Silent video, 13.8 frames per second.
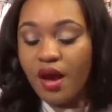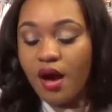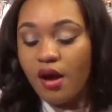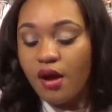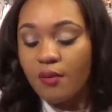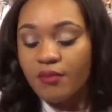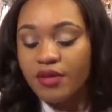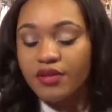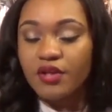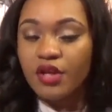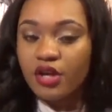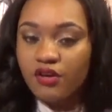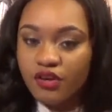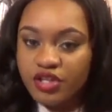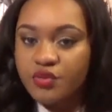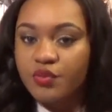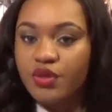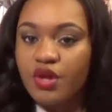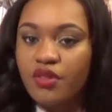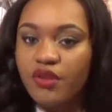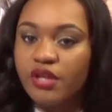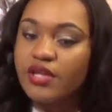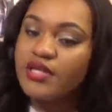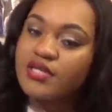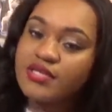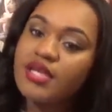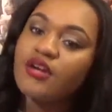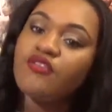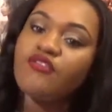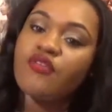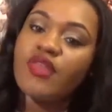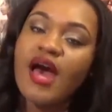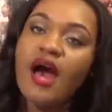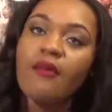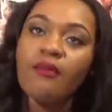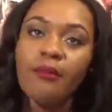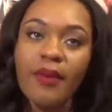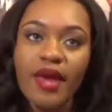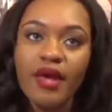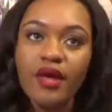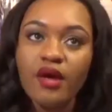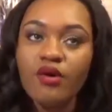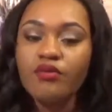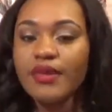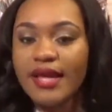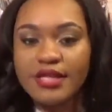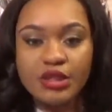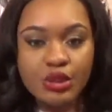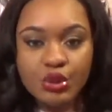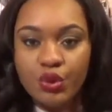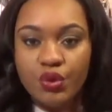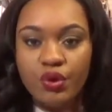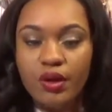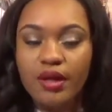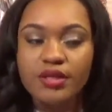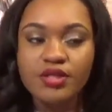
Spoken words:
And then of course we know their leading single for the album, Ayo. That's the song.